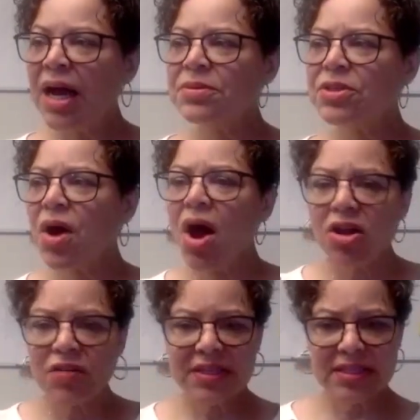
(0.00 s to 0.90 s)
So
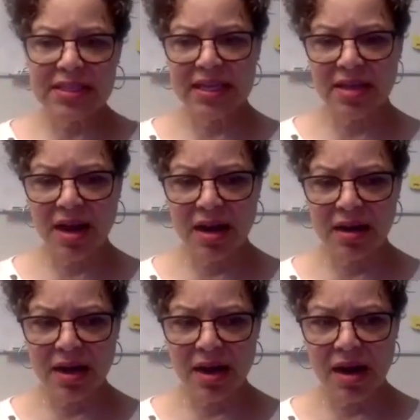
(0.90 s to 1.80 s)
all of these things
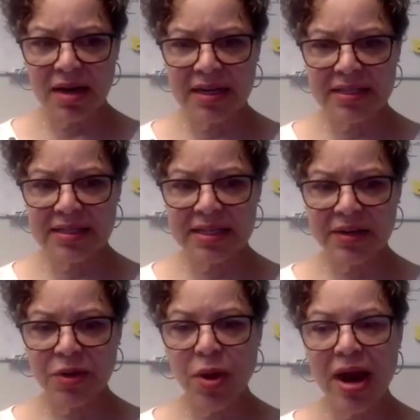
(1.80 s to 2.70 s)
are
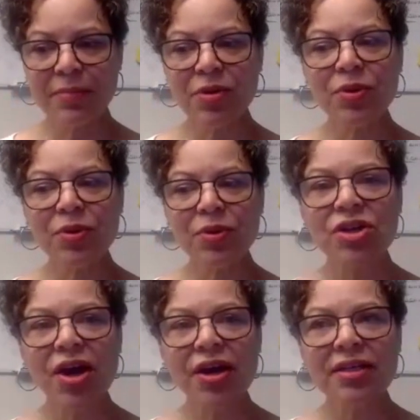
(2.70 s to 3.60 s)
necessary and required, but when you
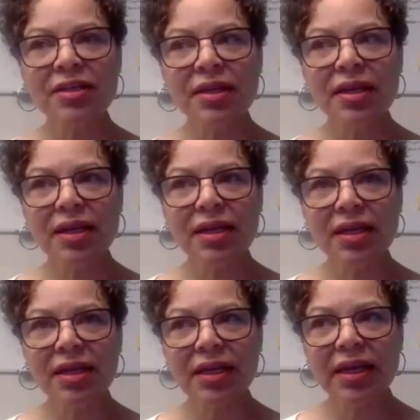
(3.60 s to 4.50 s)
start
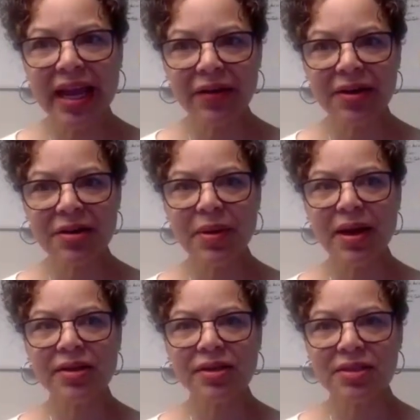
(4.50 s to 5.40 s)
caring
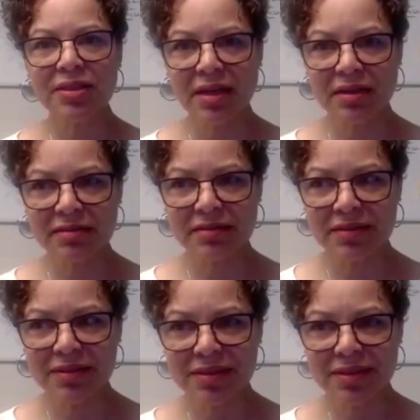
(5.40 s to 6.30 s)
about yourself
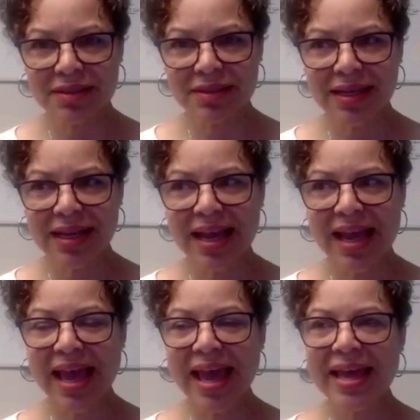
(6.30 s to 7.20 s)

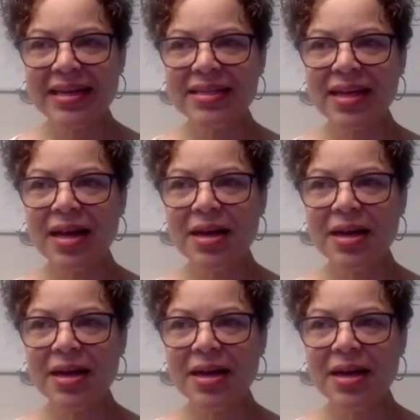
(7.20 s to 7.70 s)
and